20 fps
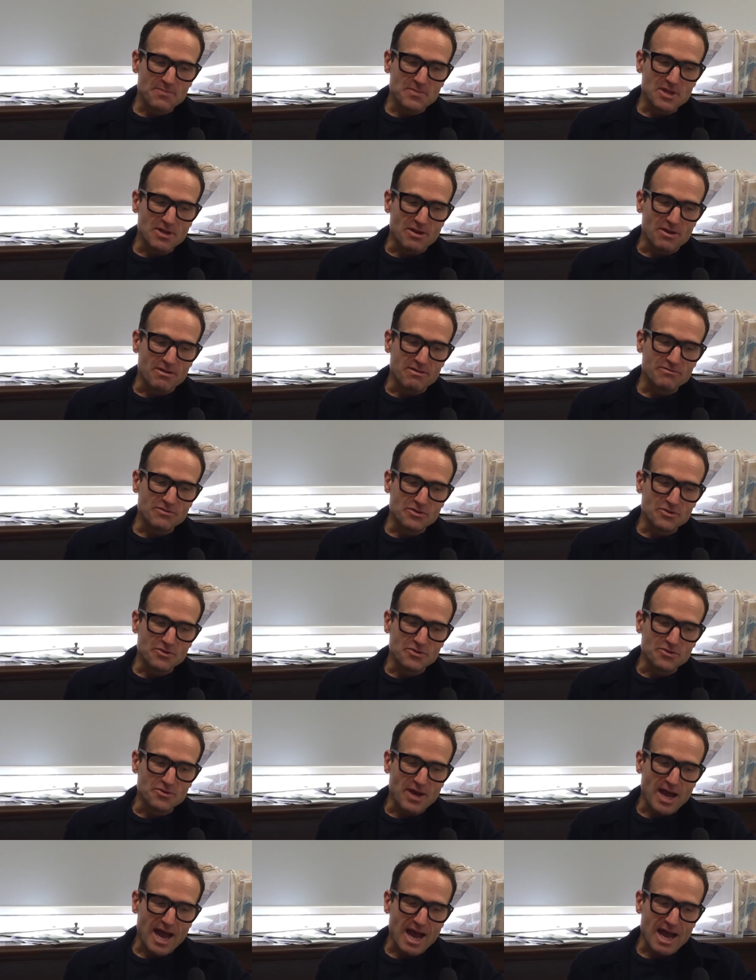you know, if
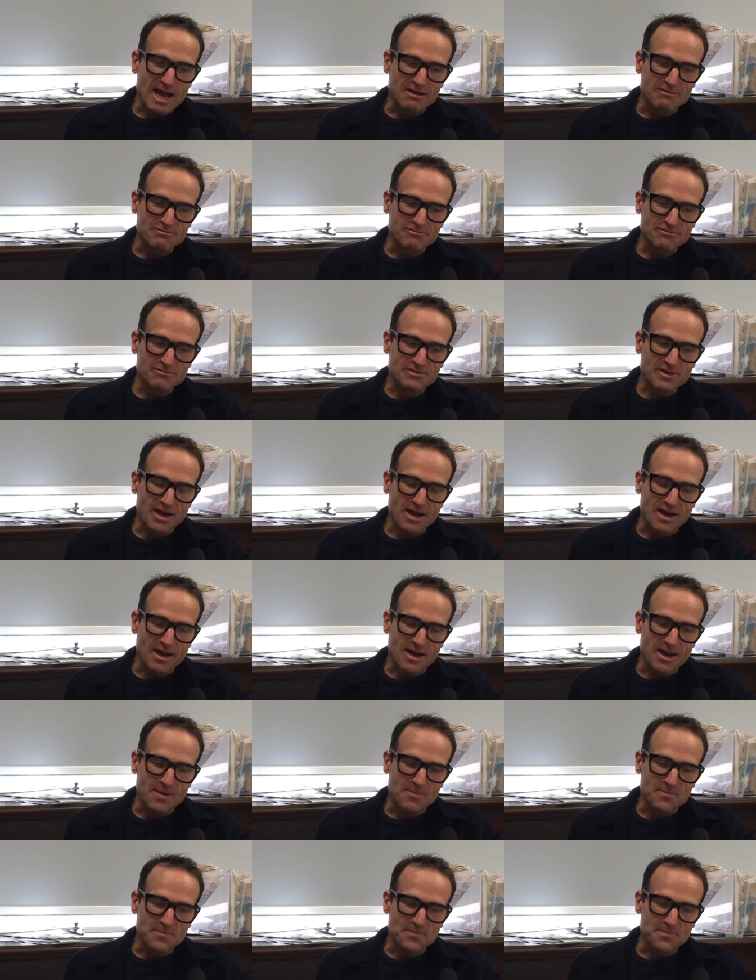you have,
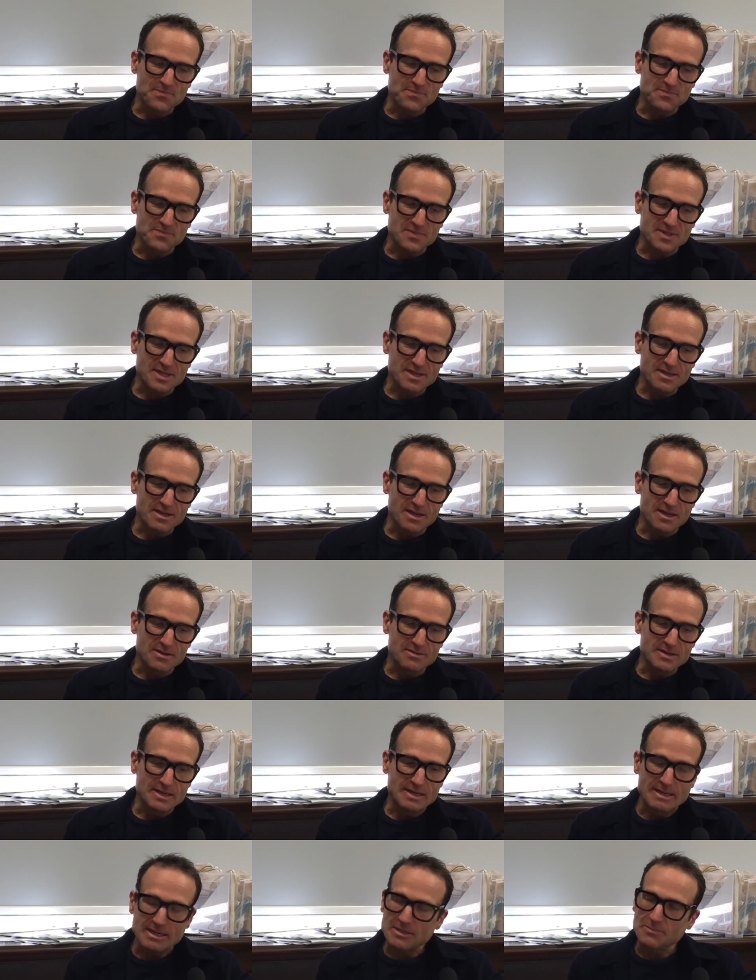um, you know,
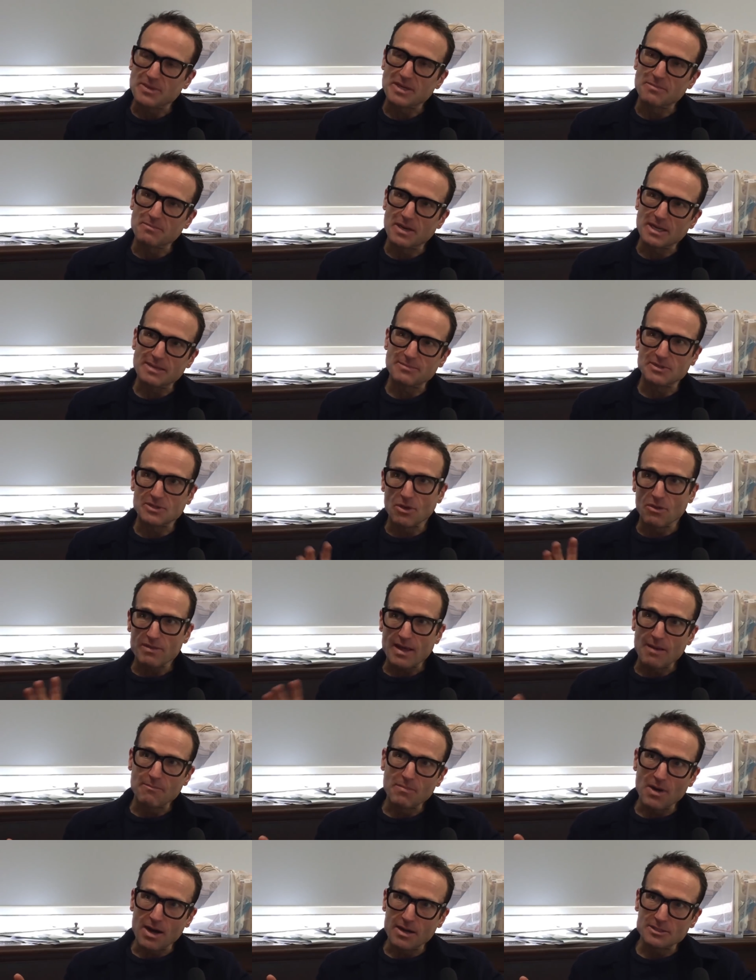a little bit of money but not
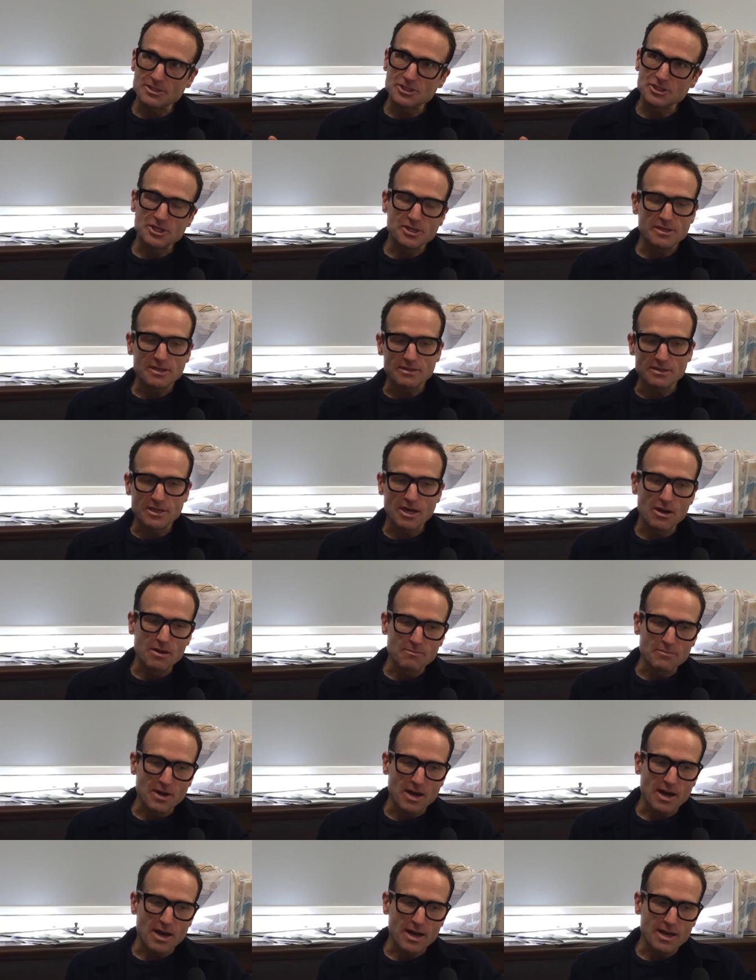that much, you can go and
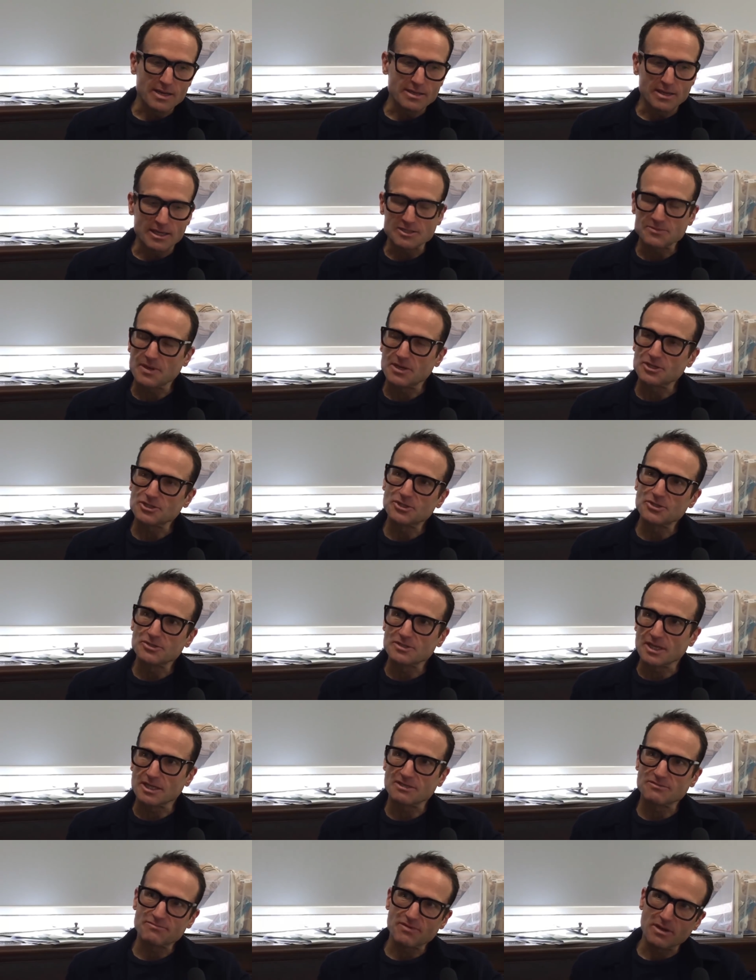buy a nice pair of shoes,
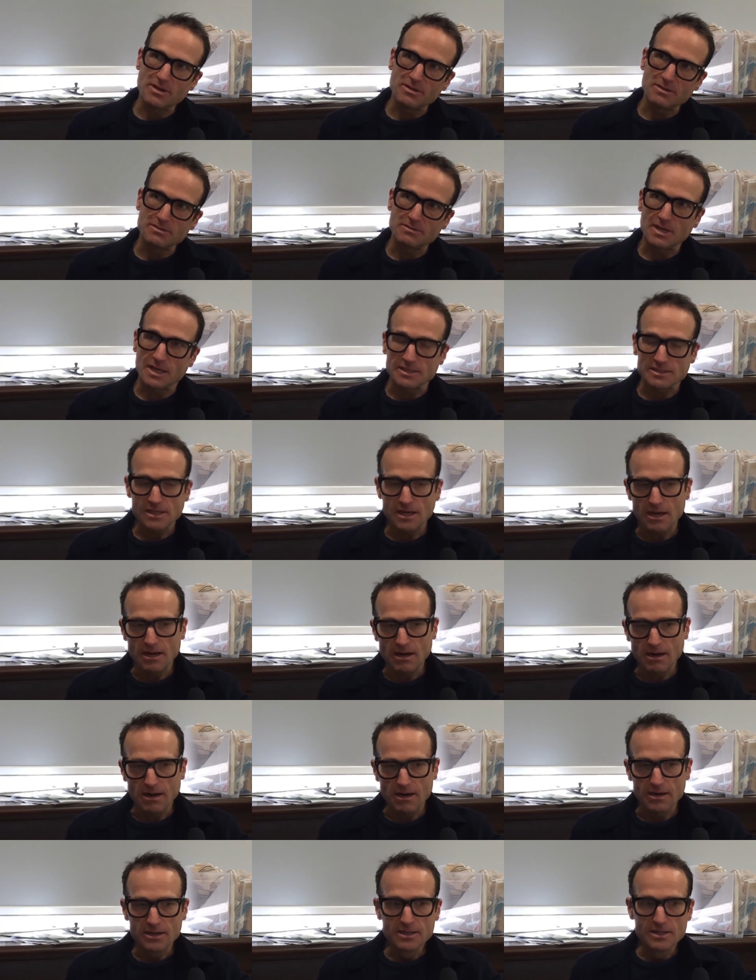nice phone, nice
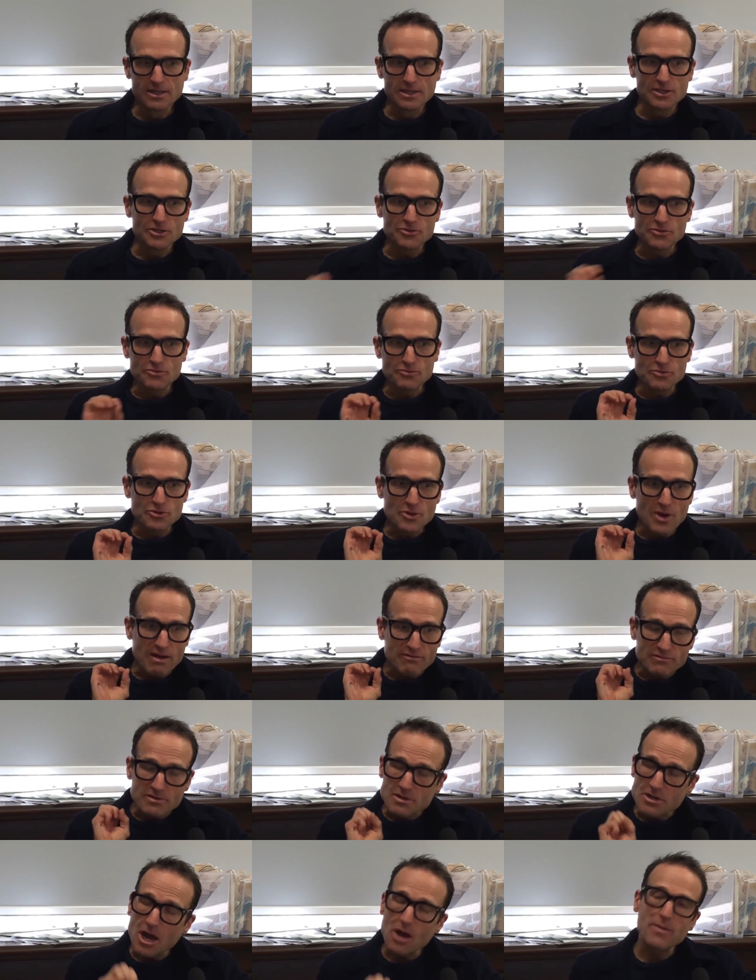car. You, you have
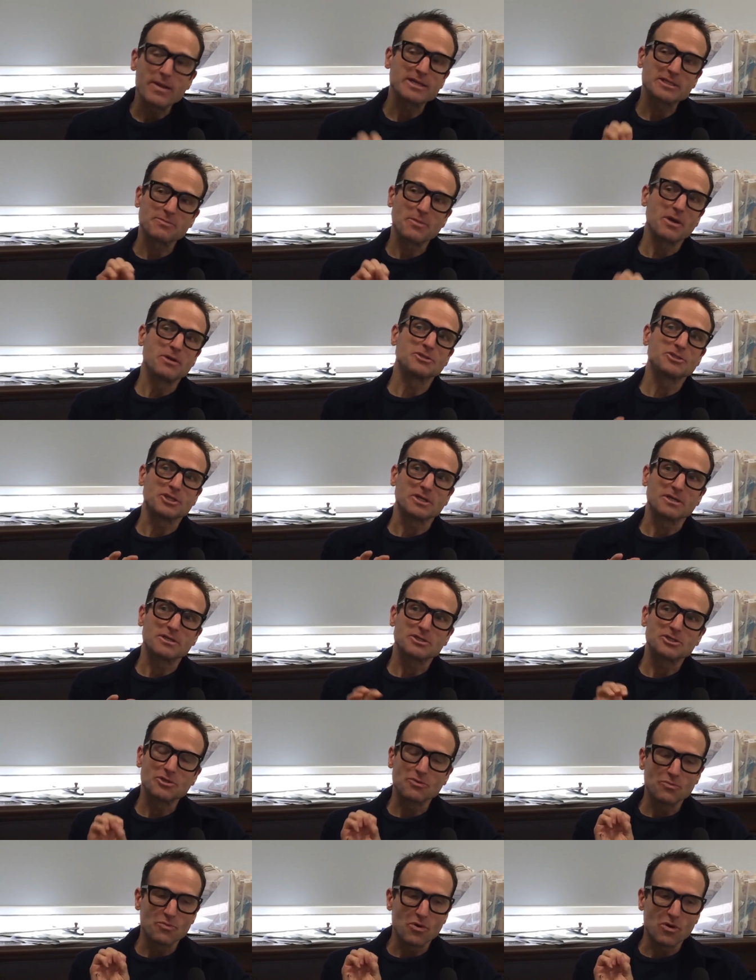no exposure
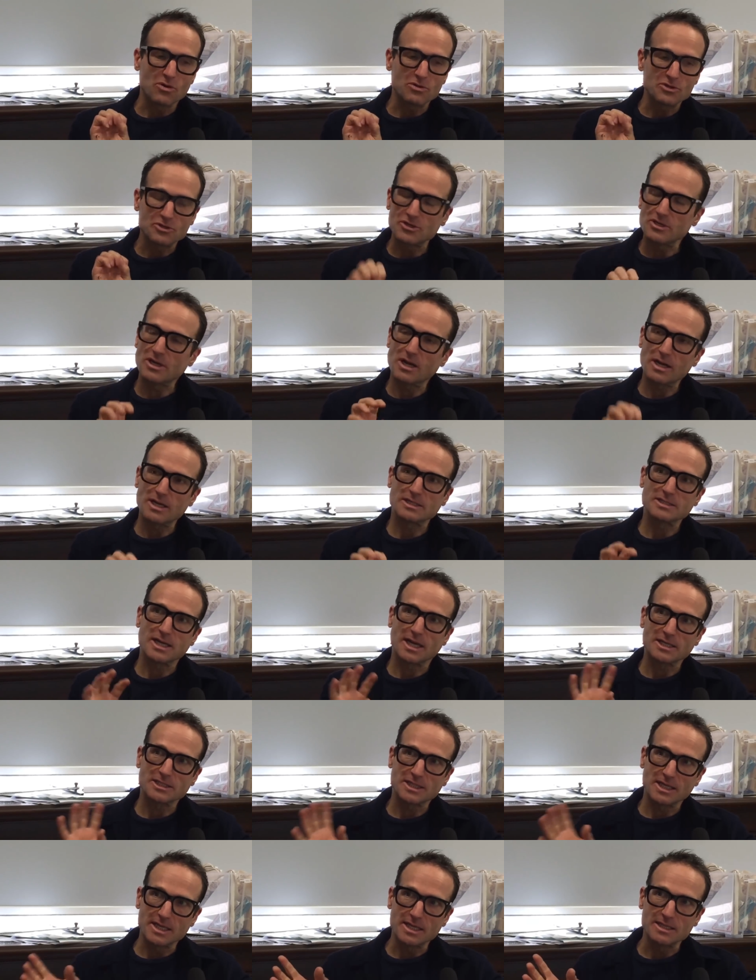to what good
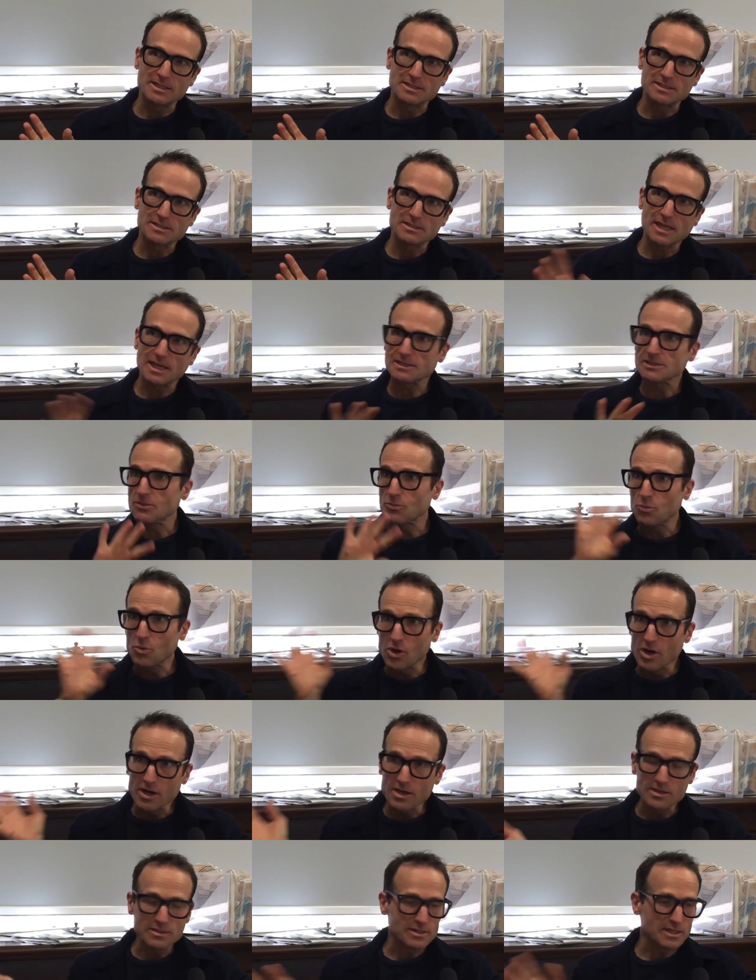architecture is. That's a
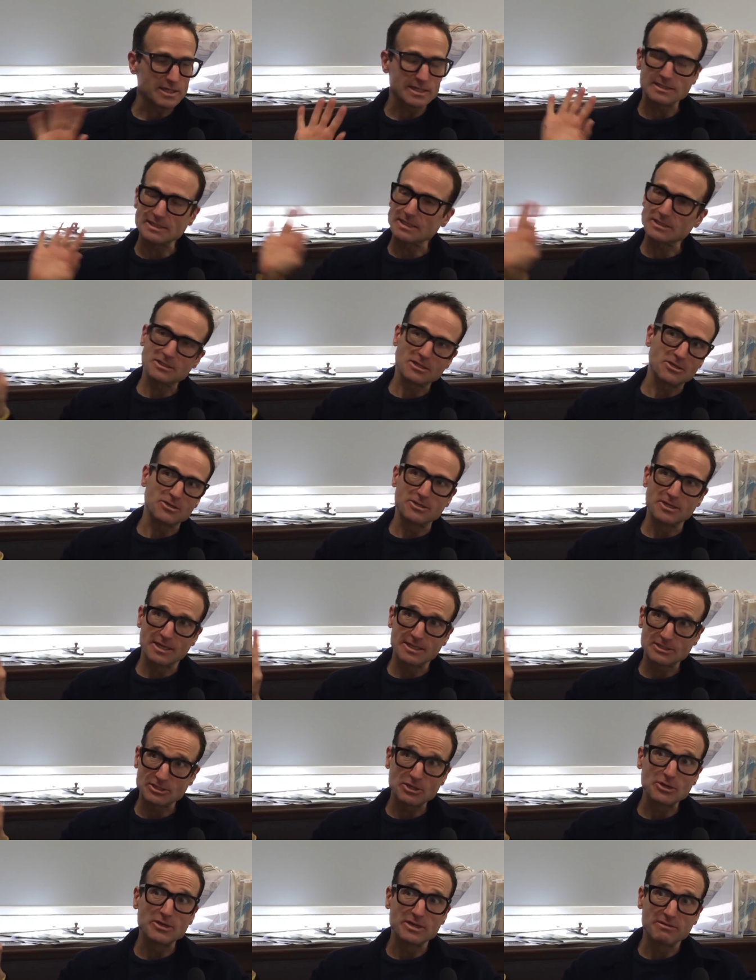world that is exclu-
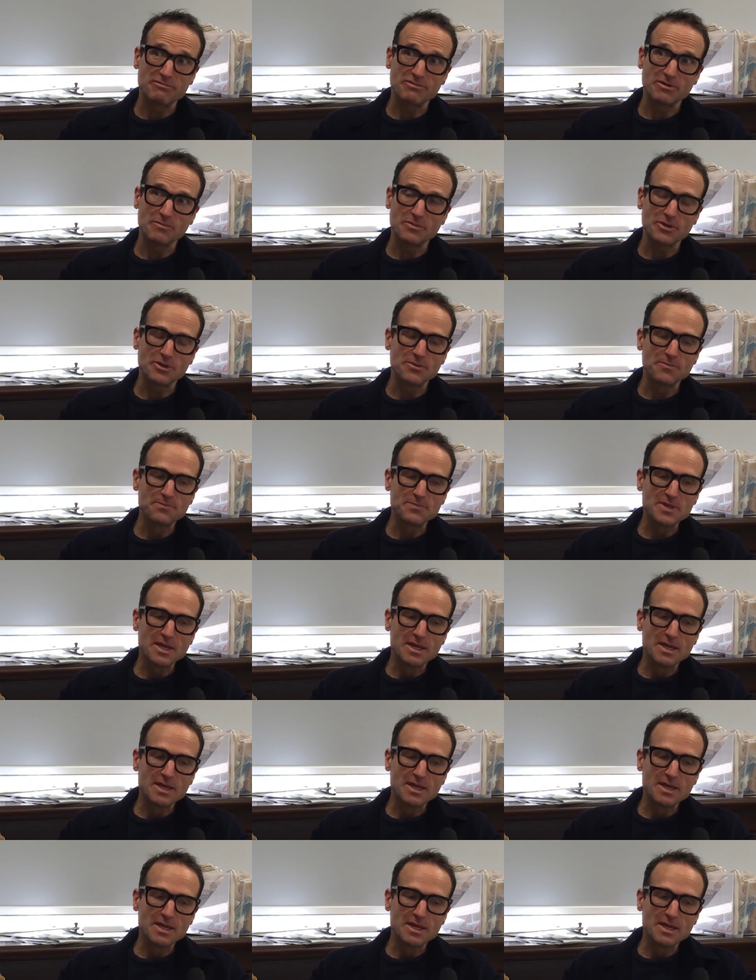excluded from you.